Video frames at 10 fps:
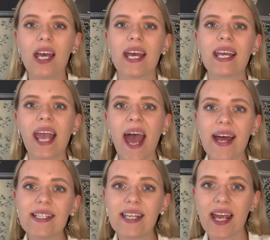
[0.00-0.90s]
It
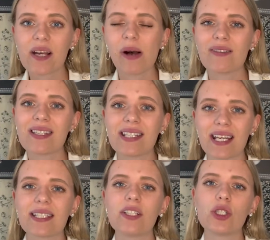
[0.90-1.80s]
can take about
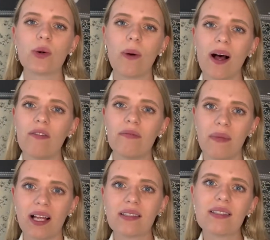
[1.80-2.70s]
6 to 12
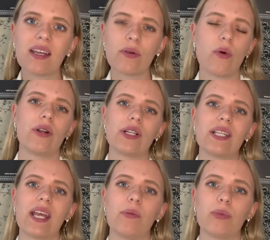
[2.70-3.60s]
months in order to
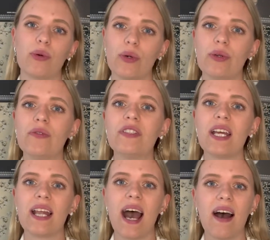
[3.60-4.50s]
get approved
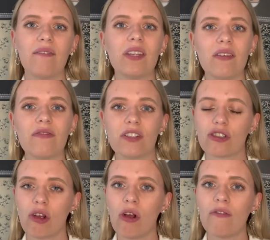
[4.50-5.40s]
and have the
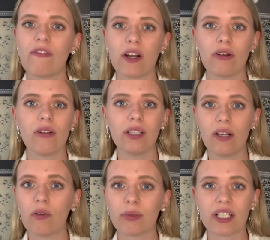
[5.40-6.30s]
official federal
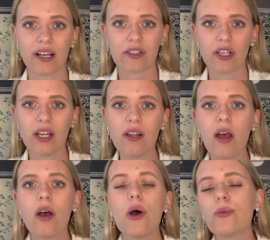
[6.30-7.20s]
legal protection,
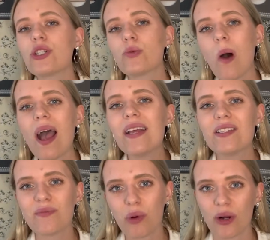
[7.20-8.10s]
which is why it is
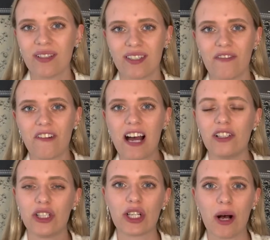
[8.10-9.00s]
important to file
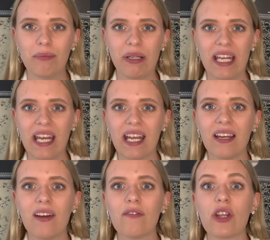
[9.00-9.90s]
your company
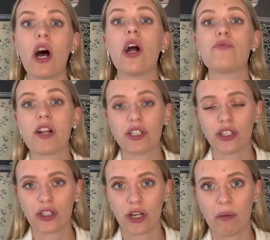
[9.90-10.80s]
for the
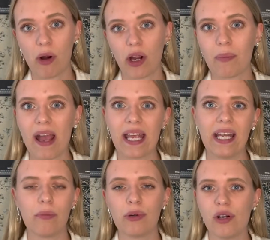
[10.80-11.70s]
unregistered trademark by getting
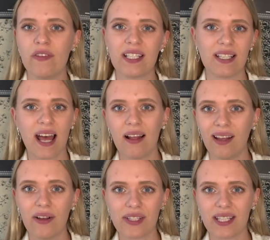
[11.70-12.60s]
approved as an
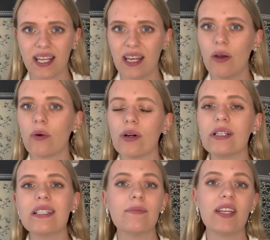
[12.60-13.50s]
LLC or a
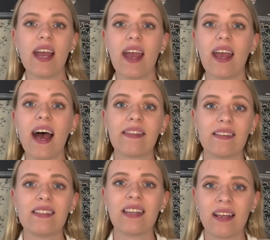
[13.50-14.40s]
DBA at the
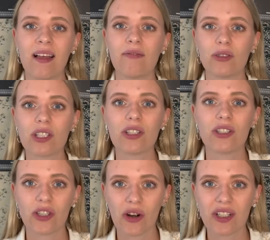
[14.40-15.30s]
state level to
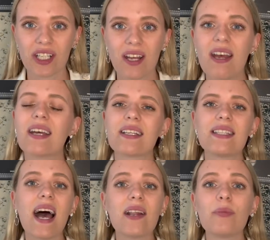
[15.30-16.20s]
start, because
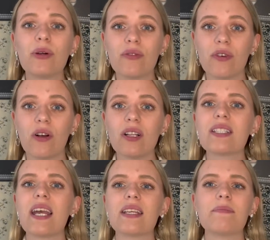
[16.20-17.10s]
that approval
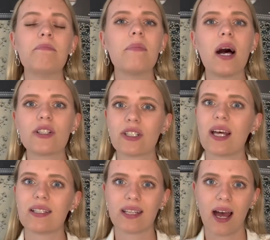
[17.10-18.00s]
takes much
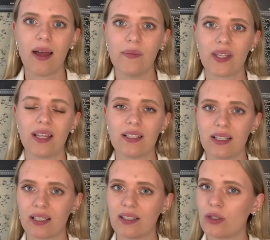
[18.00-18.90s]
less time than the
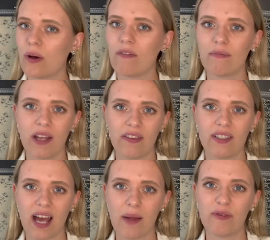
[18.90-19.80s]
6 to 12-month
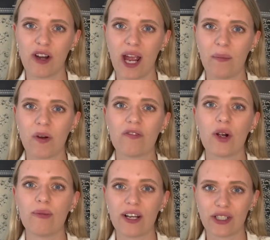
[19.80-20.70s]
time frame for a
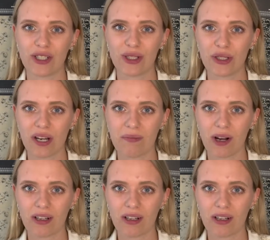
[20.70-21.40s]
registered trademark.